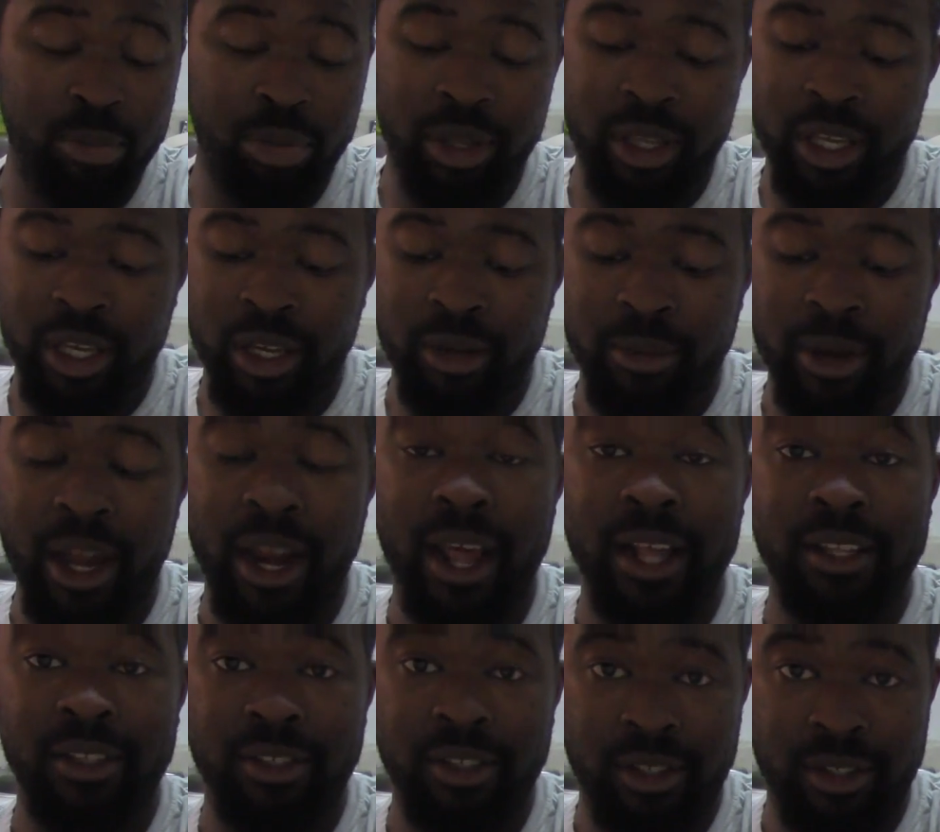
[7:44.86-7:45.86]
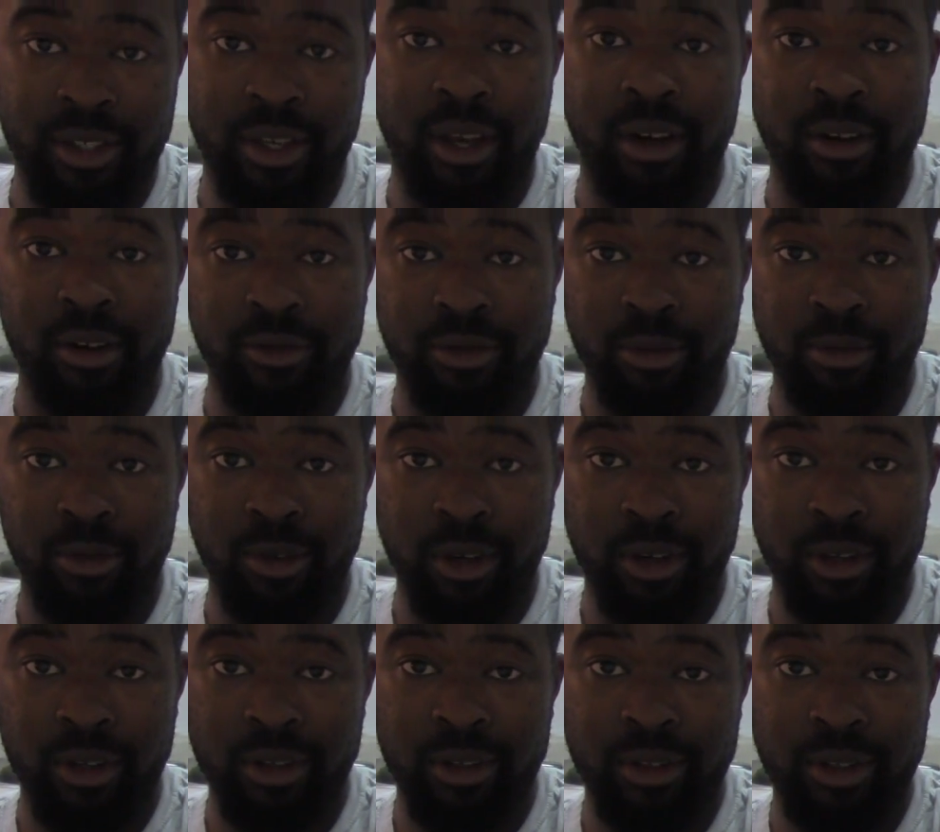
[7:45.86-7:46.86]
p m and I just got home from work.
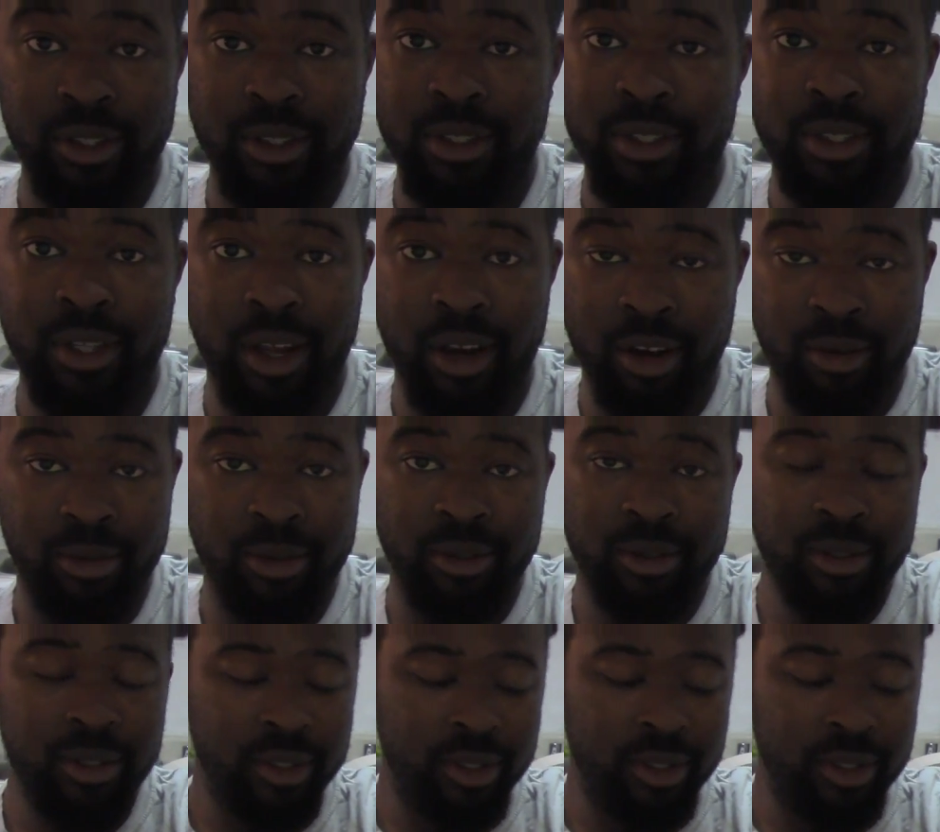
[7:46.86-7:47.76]
This is terrible.